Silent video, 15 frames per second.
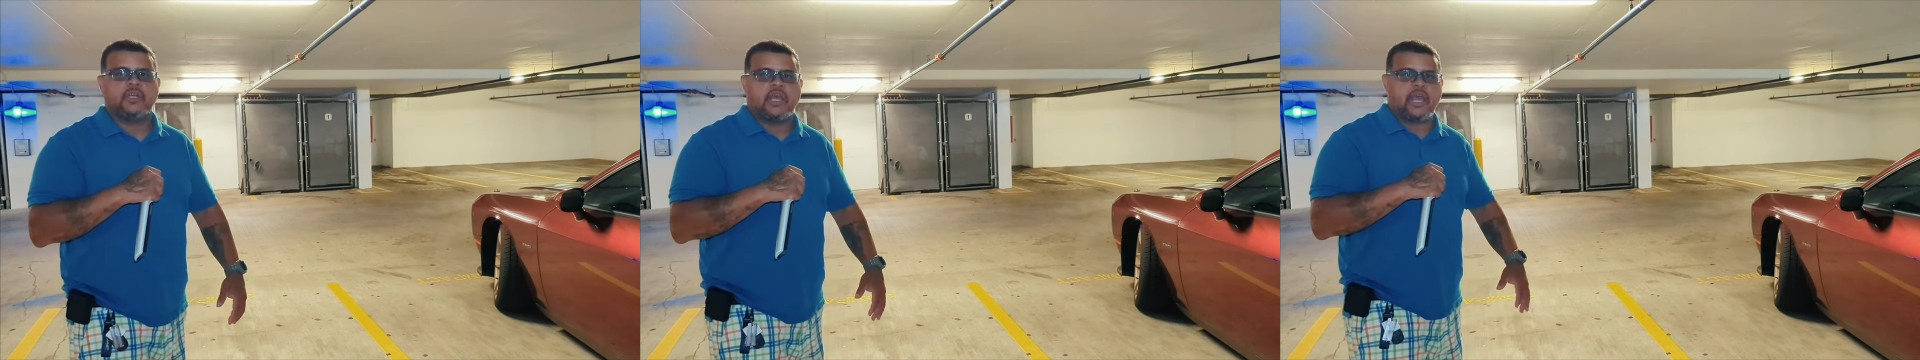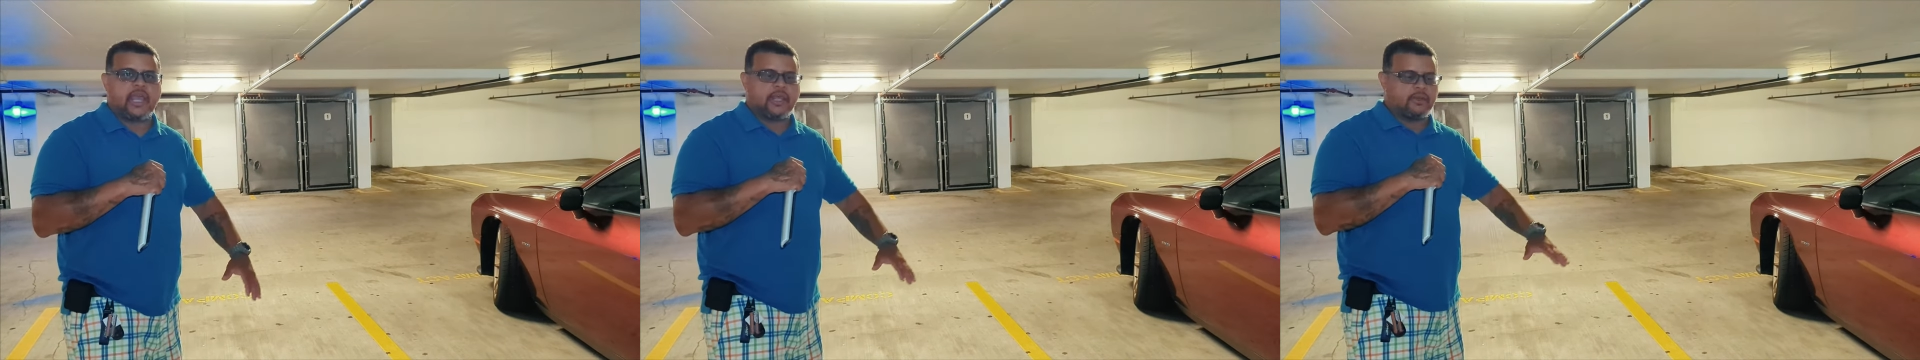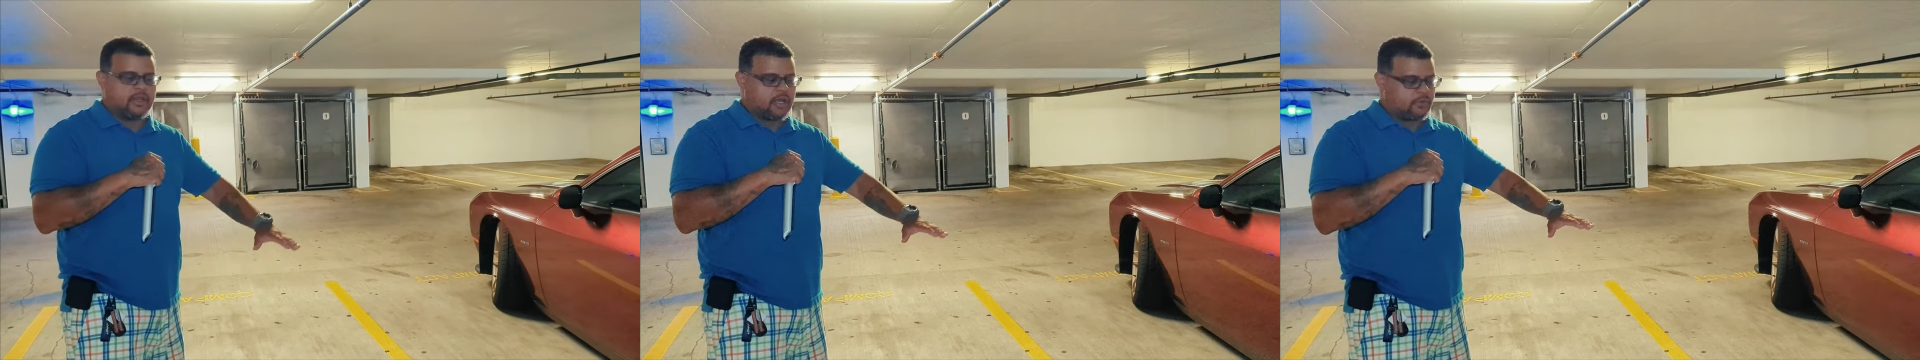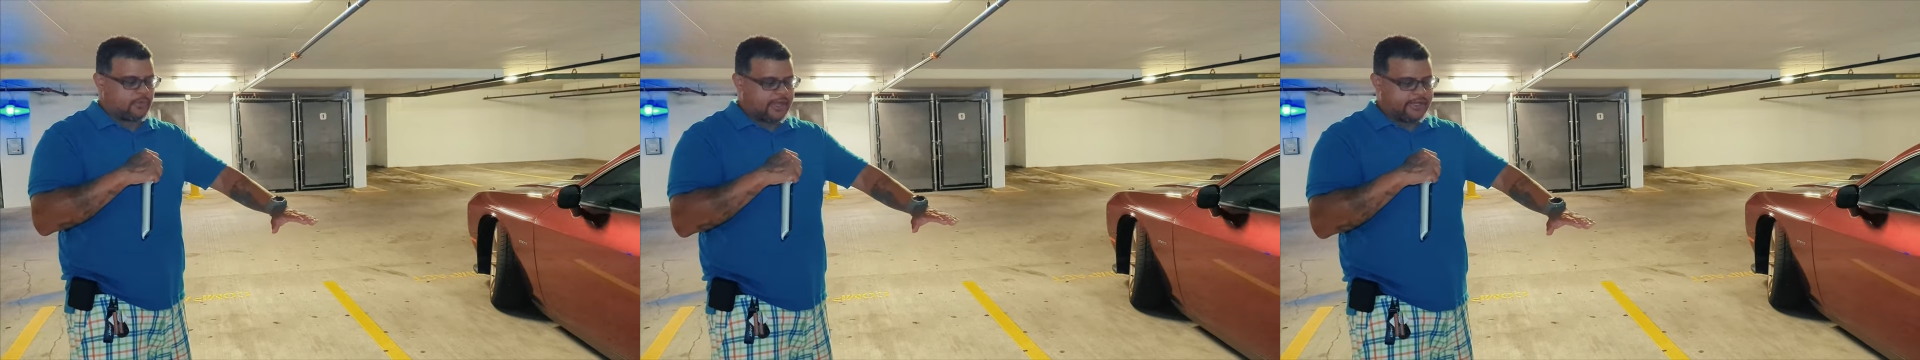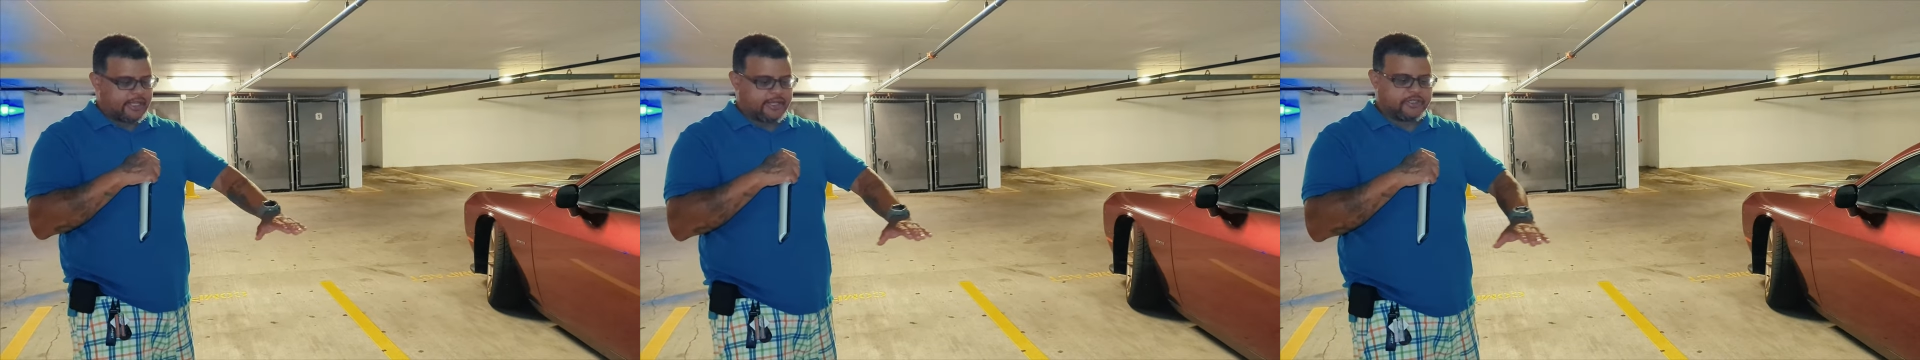and then
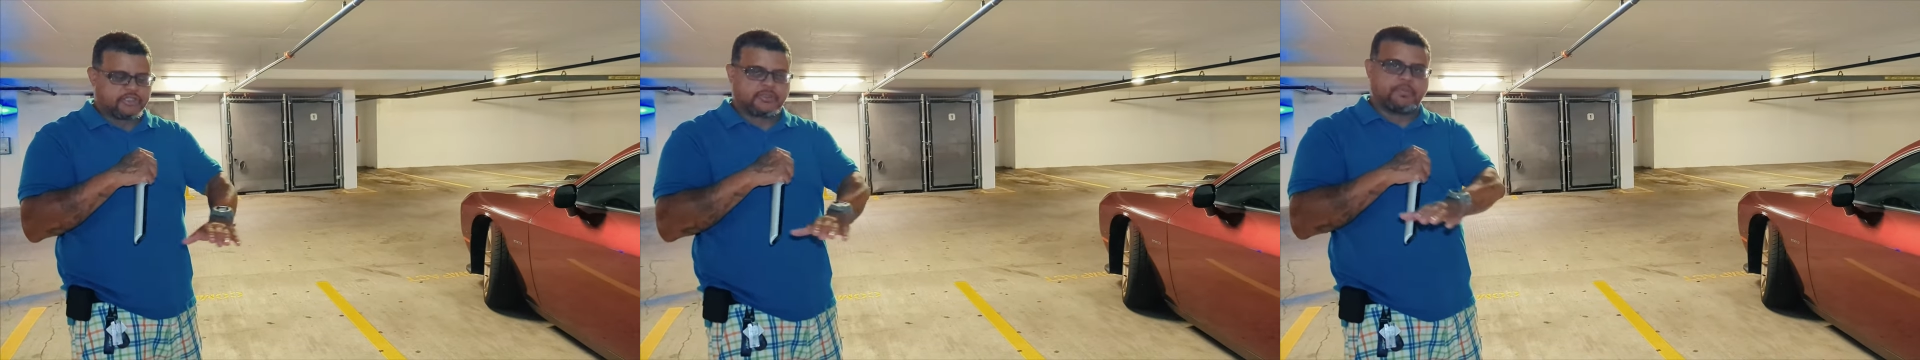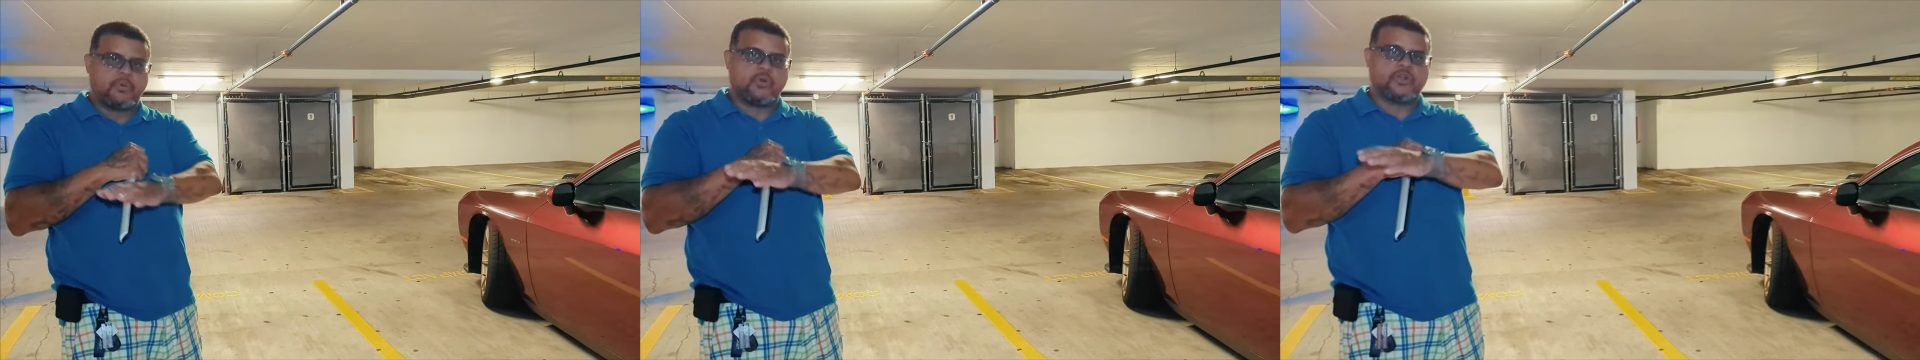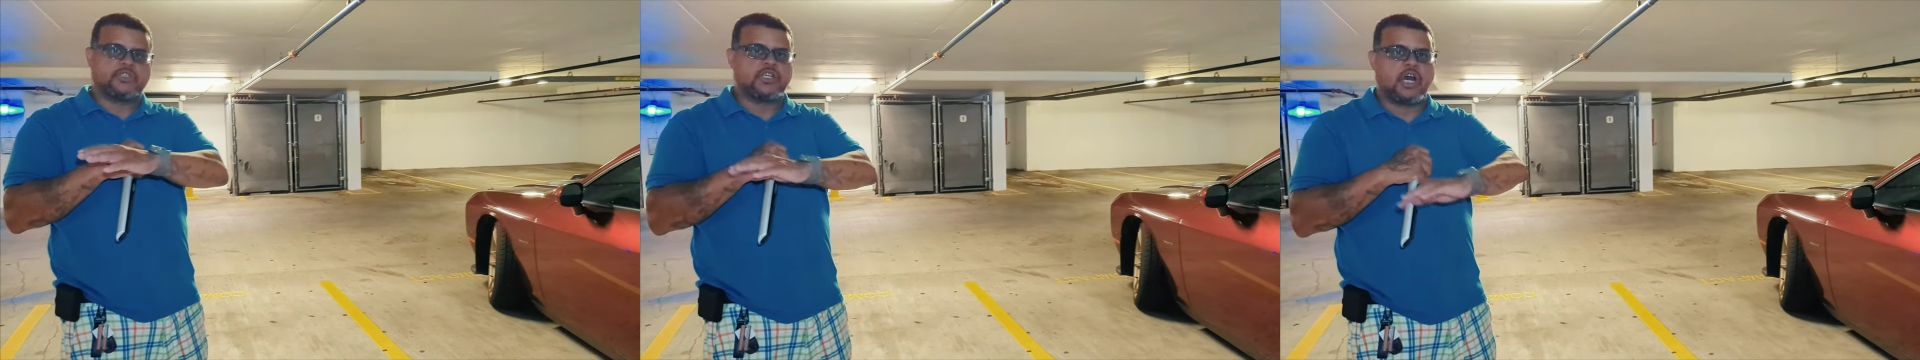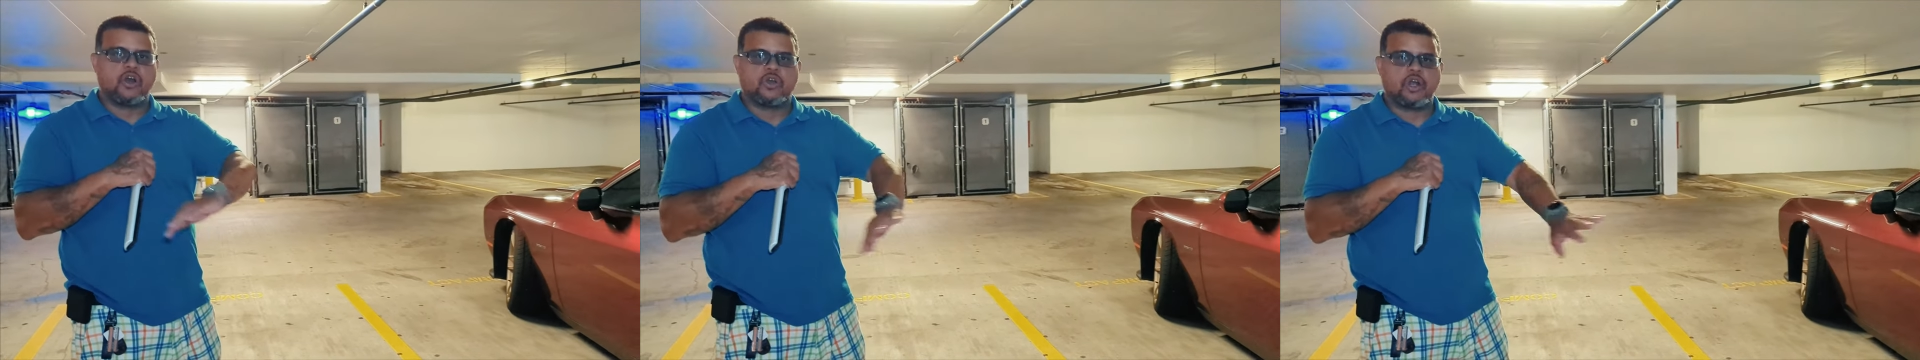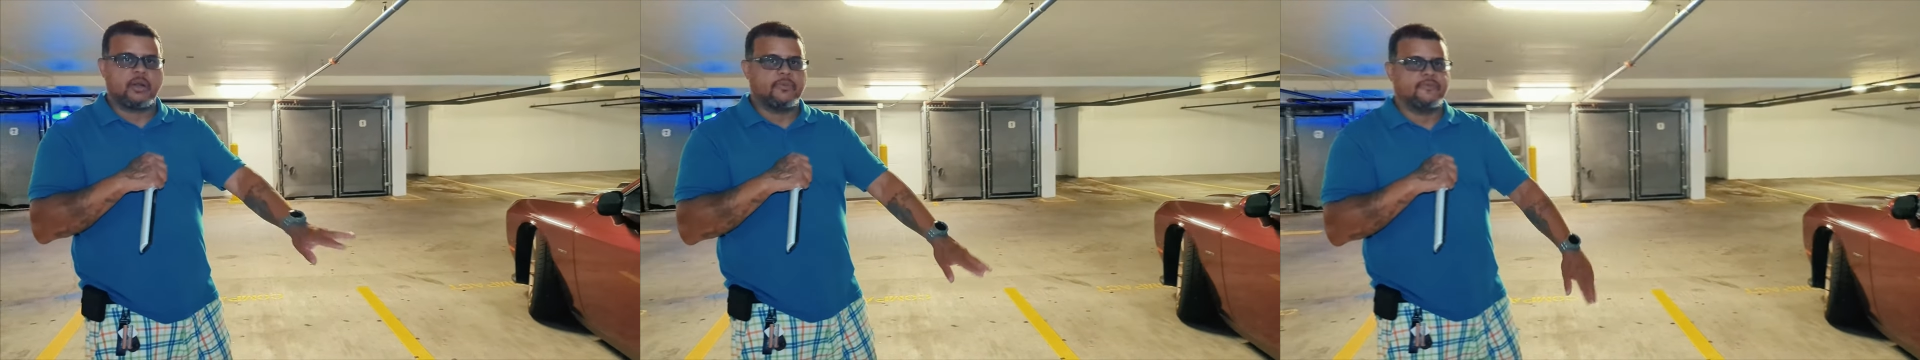my uh, reservoir
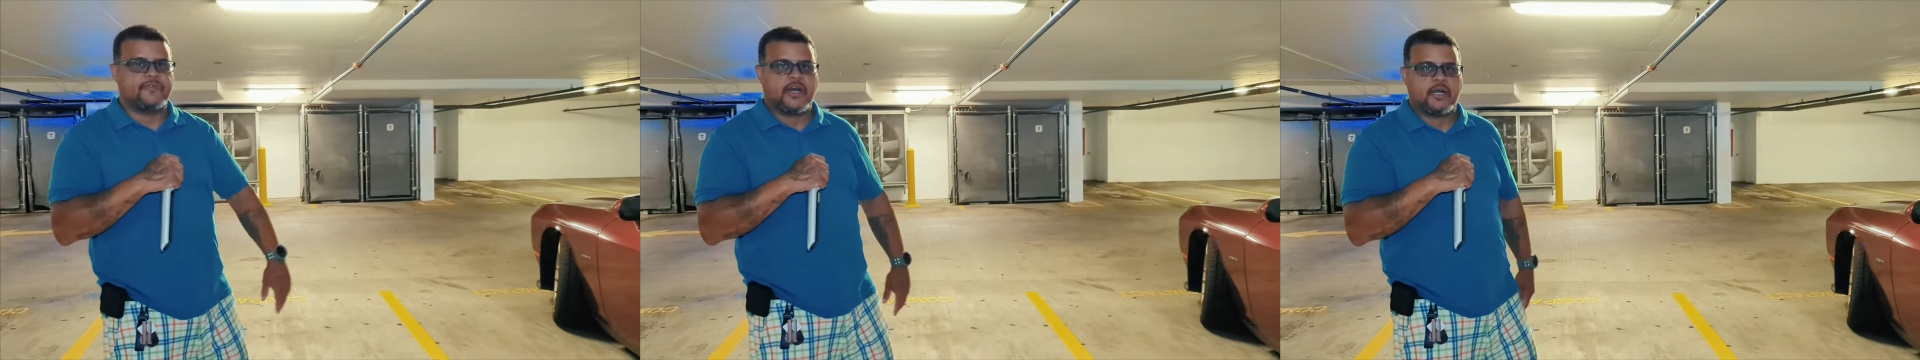drug,